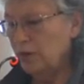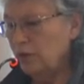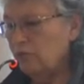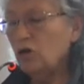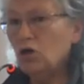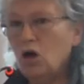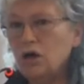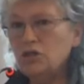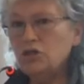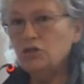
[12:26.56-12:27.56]
in
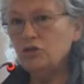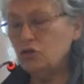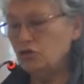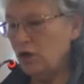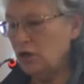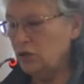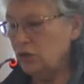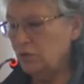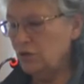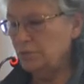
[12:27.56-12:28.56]
regards to the
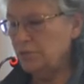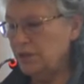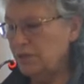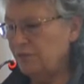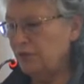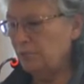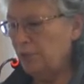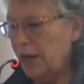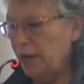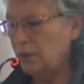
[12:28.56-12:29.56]
structure of specific
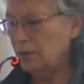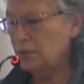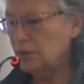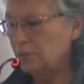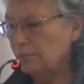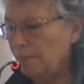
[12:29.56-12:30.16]
patterns.